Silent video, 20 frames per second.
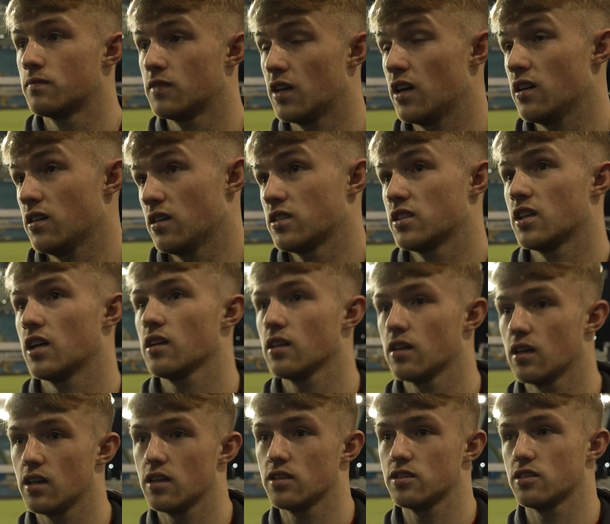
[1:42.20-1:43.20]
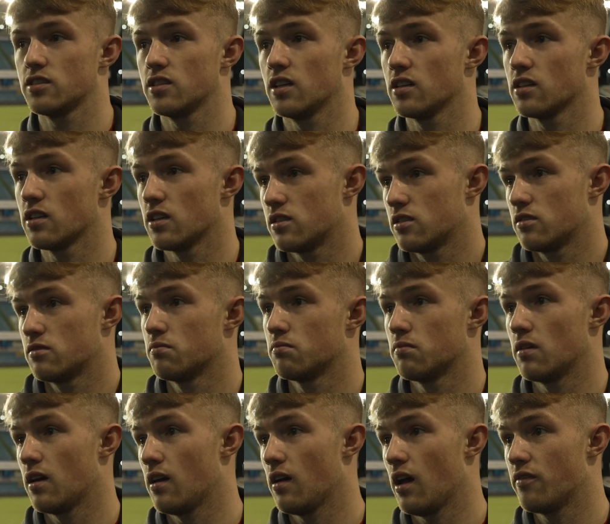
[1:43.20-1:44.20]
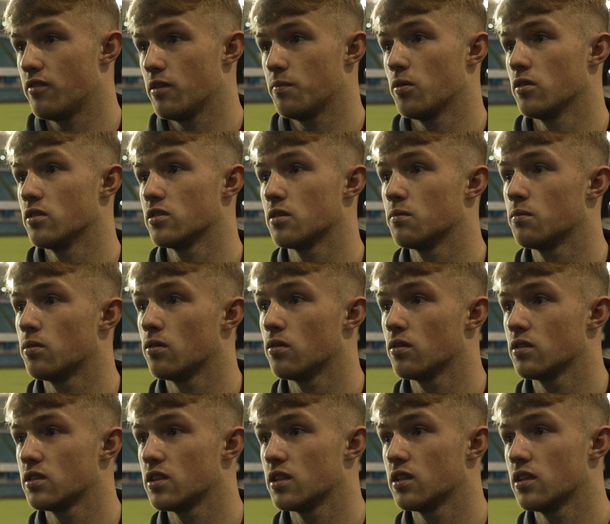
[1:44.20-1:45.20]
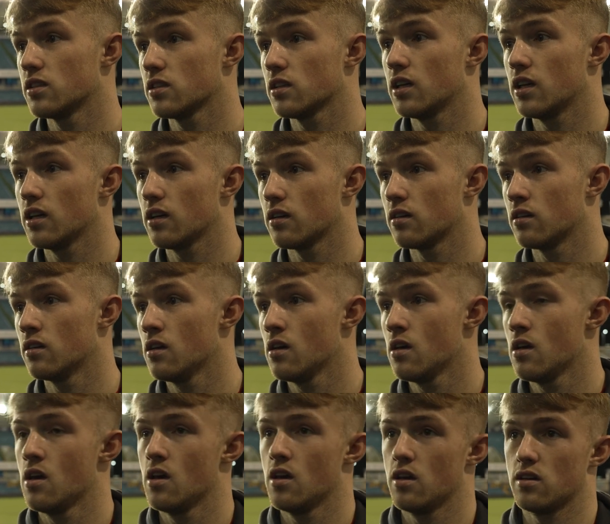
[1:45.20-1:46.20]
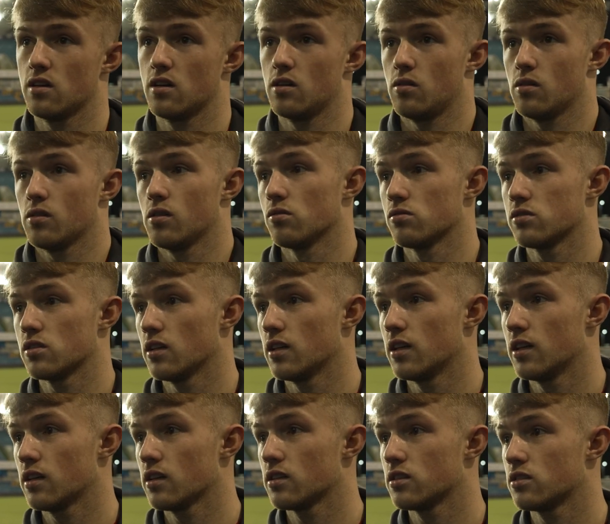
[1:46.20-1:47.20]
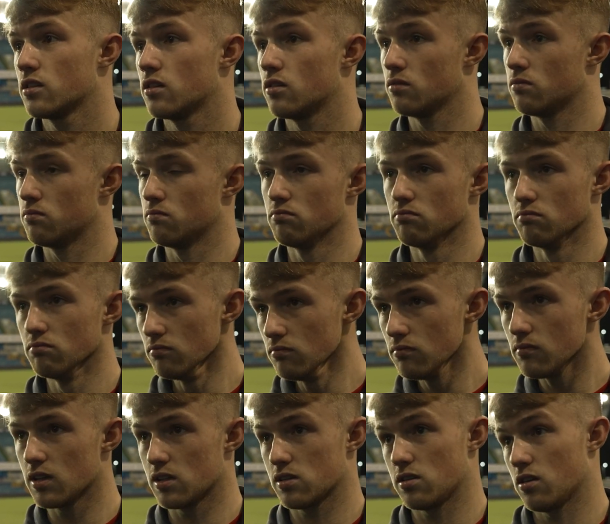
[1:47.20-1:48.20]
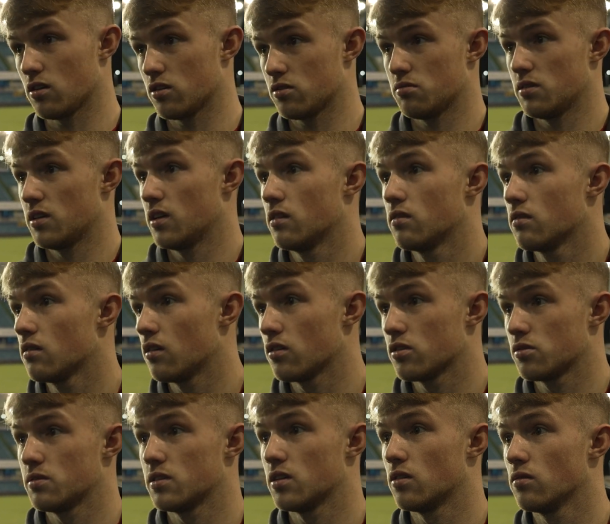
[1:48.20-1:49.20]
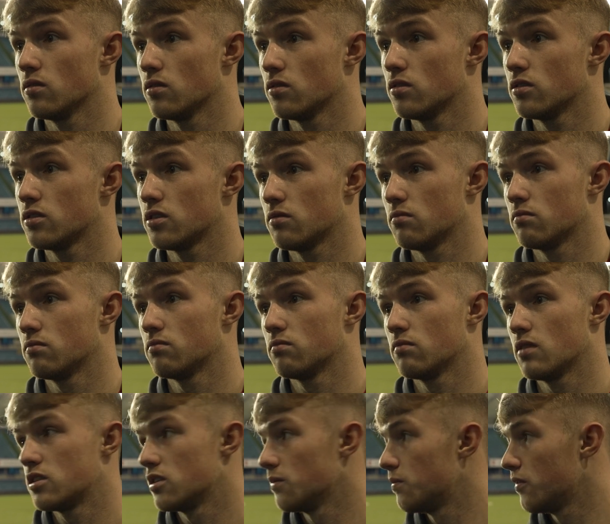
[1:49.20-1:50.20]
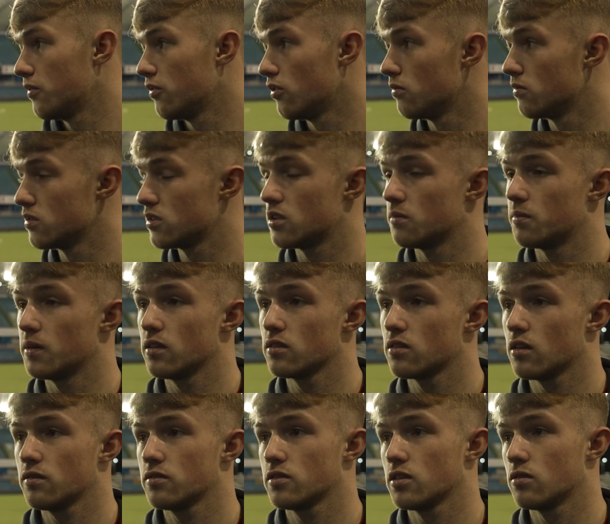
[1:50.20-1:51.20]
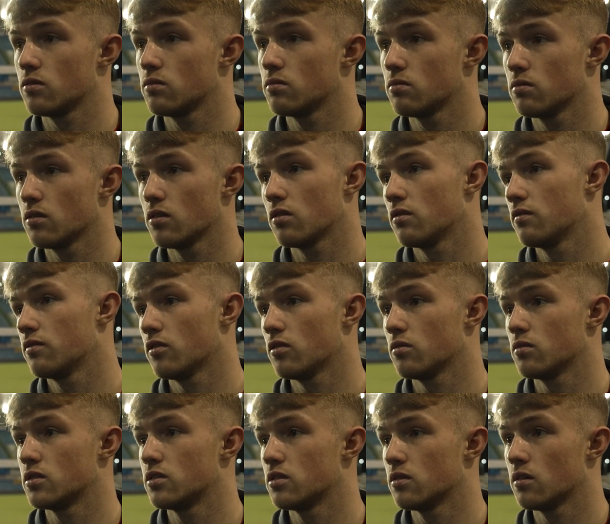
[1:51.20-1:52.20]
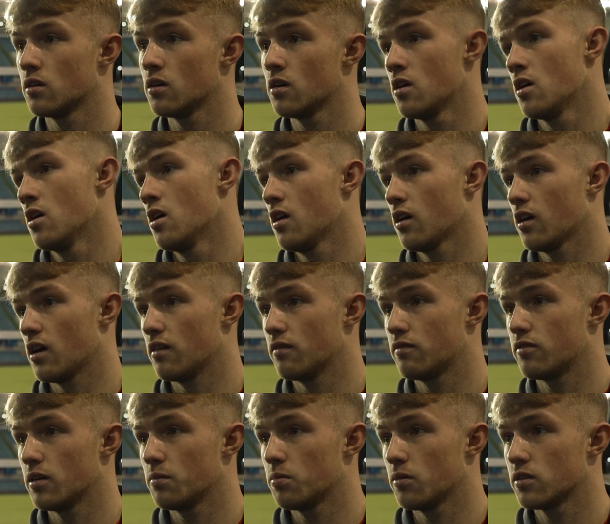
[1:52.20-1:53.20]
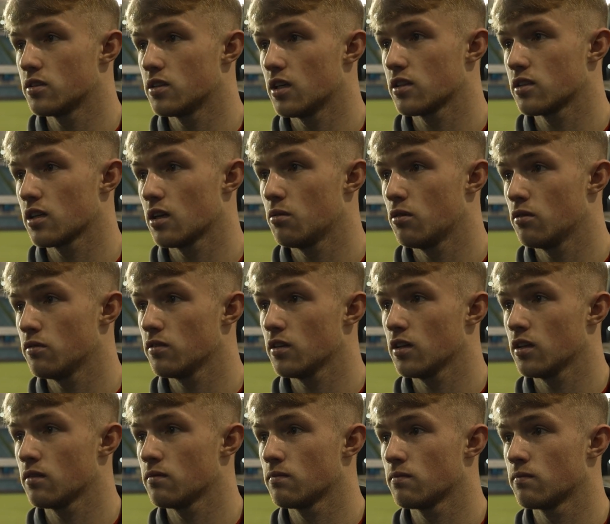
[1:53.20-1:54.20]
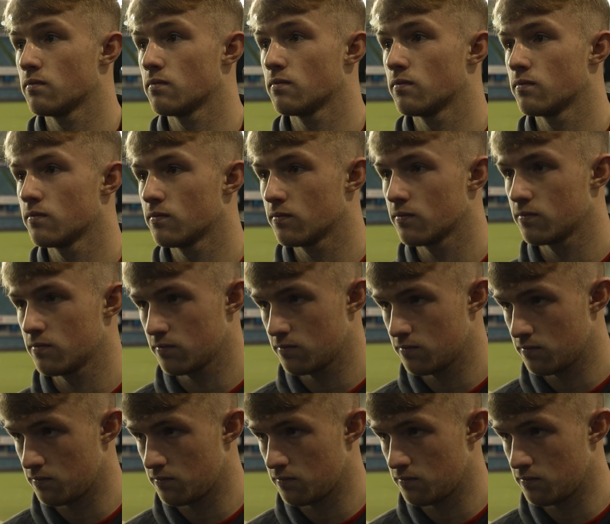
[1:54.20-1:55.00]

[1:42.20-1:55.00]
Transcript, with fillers: Yeah, exactly. Yeah, as you said, it's every point's important in this league, and you know how close the league is, so as long as we as long as we don't lose, and it's a performance to build off, so we're looking forward to getting three points next game hopefully. And you